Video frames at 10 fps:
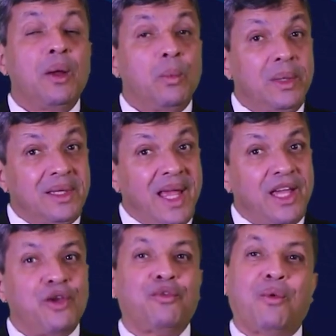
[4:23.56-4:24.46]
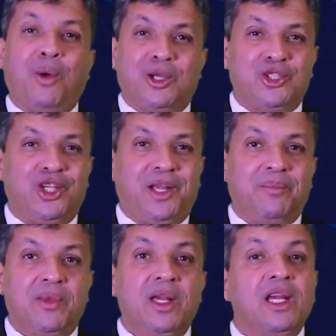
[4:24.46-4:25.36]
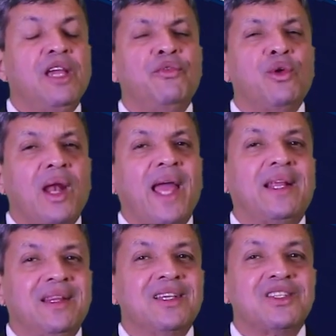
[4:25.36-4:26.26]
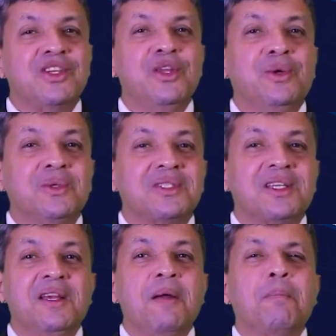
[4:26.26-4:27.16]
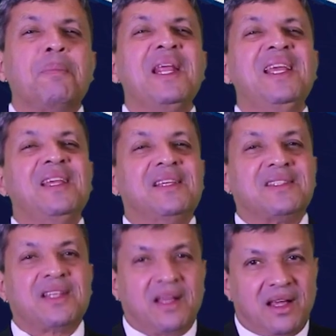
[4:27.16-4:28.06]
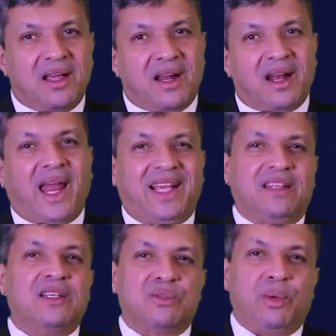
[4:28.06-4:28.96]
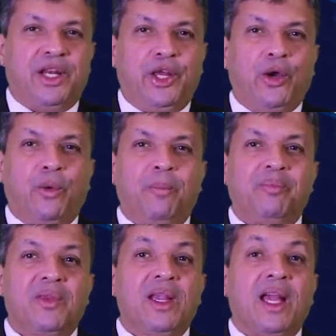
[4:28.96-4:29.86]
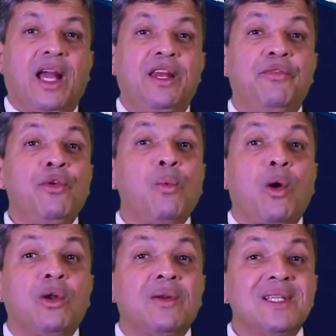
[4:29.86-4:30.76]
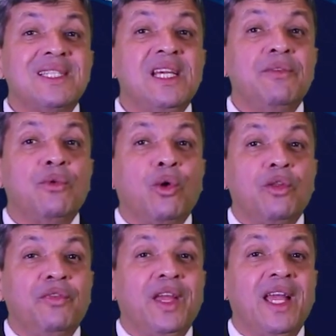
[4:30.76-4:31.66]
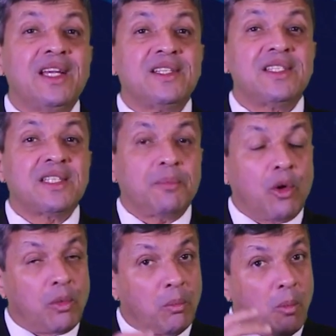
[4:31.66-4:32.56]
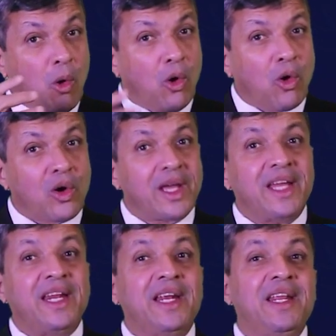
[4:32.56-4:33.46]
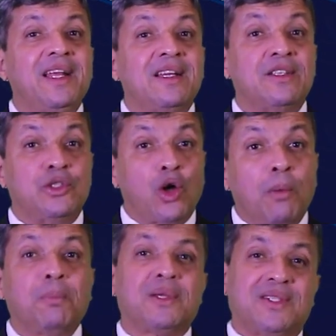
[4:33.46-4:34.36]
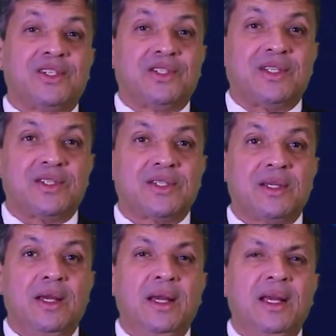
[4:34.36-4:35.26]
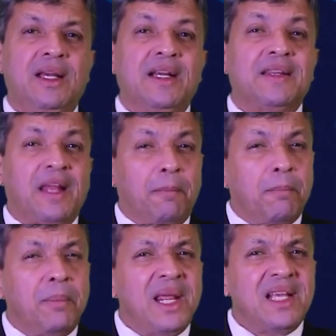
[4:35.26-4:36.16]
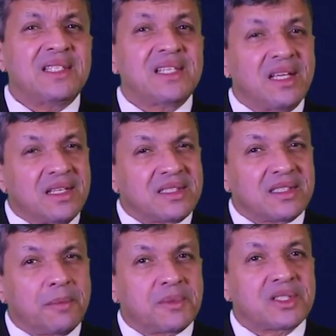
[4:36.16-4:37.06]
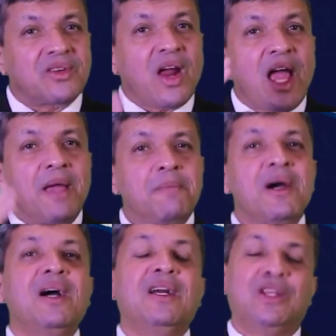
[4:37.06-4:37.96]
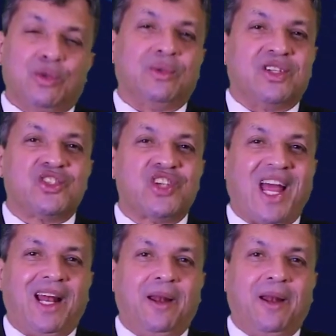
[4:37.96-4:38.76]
We thank you for watching. If you like this news, please like this video. And if you want to receive notifications about more Canadian job positions, then please subscribe to this channel.